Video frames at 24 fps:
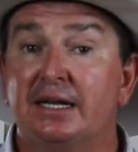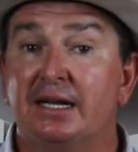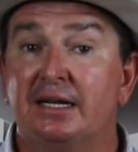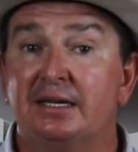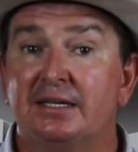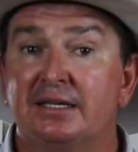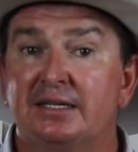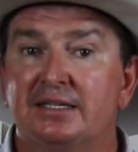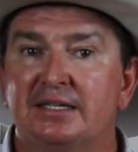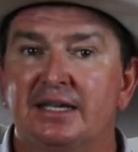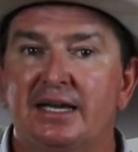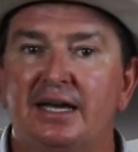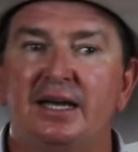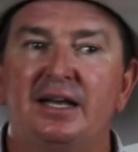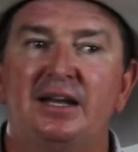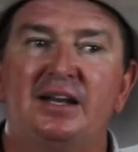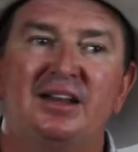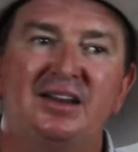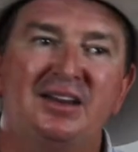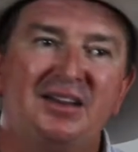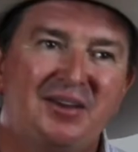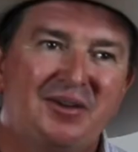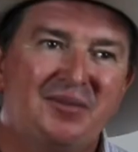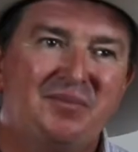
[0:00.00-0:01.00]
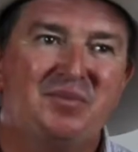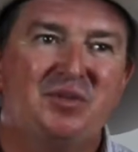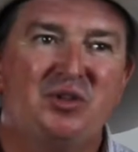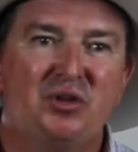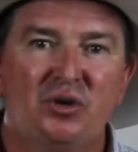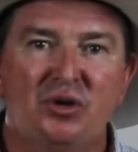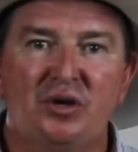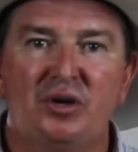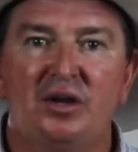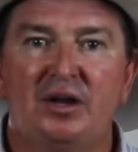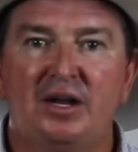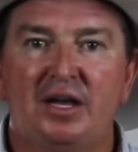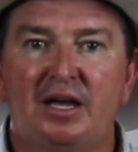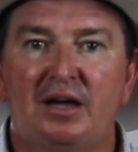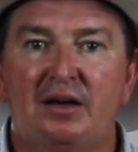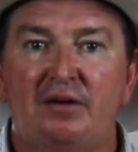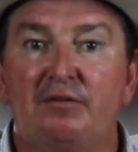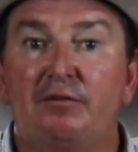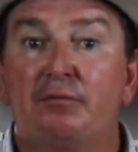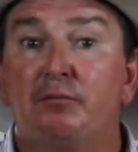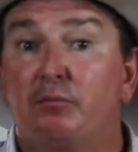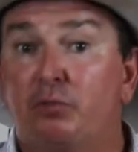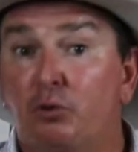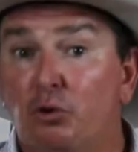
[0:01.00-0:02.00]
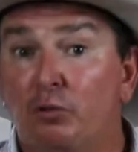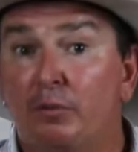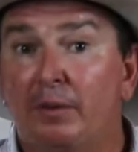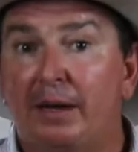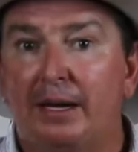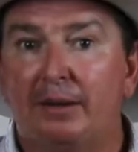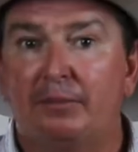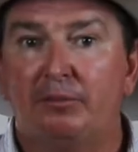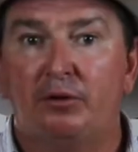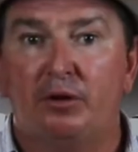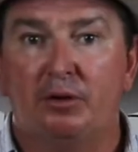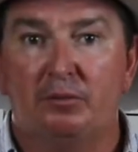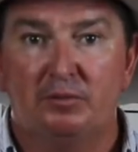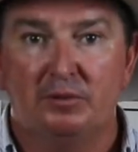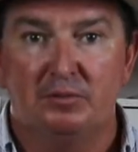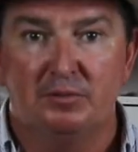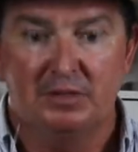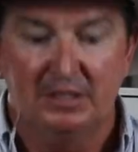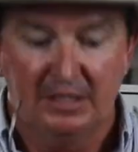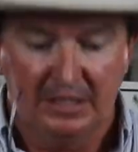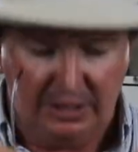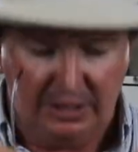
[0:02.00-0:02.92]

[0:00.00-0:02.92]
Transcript: understand it, you're going to have pullback problems and